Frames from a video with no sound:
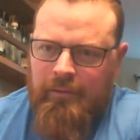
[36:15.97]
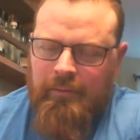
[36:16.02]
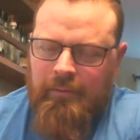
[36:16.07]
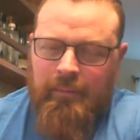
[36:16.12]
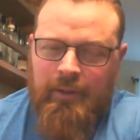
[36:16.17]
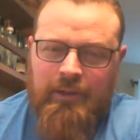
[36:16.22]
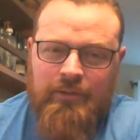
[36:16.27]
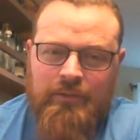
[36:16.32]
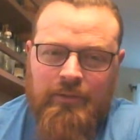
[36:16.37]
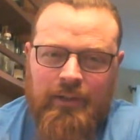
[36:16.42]

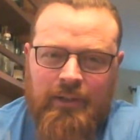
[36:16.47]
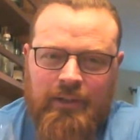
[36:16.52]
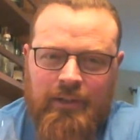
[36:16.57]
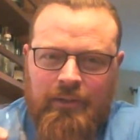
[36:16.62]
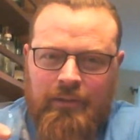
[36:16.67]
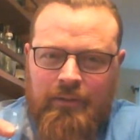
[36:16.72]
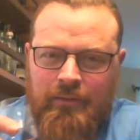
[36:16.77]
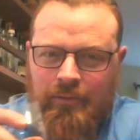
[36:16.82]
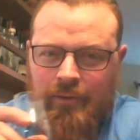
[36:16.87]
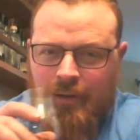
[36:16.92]
Mind you, I
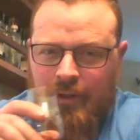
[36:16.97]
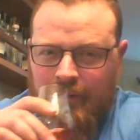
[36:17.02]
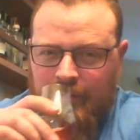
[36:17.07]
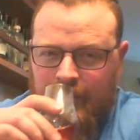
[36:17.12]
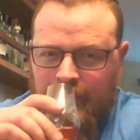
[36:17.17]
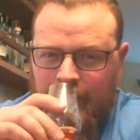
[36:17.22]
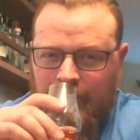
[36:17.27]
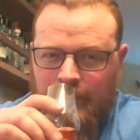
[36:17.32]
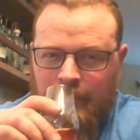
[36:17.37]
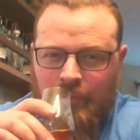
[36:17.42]
did do a
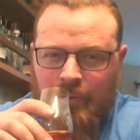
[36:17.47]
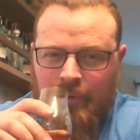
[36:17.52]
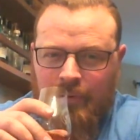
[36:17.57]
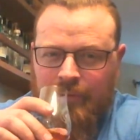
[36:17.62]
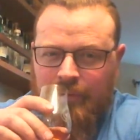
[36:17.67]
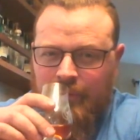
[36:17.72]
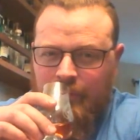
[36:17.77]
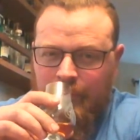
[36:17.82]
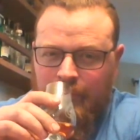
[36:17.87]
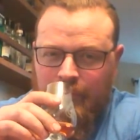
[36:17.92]
hot tub
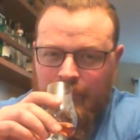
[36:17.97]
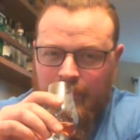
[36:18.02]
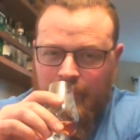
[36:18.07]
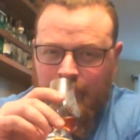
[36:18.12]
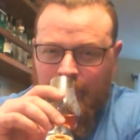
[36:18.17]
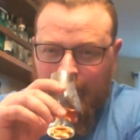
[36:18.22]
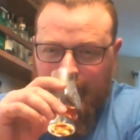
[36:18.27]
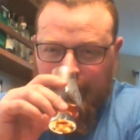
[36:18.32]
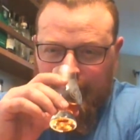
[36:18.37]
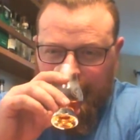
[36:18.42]
whiskey review
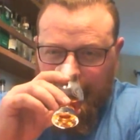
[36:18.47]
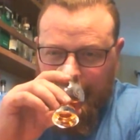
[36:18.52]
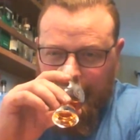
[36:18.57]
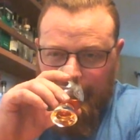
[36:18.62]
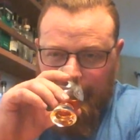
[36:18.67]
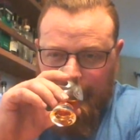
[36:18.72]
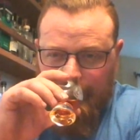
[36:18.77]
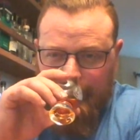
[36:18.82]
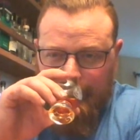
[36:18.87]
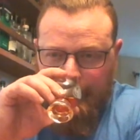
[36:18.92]
not long
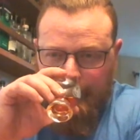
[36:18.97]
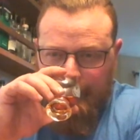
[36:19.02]
ago.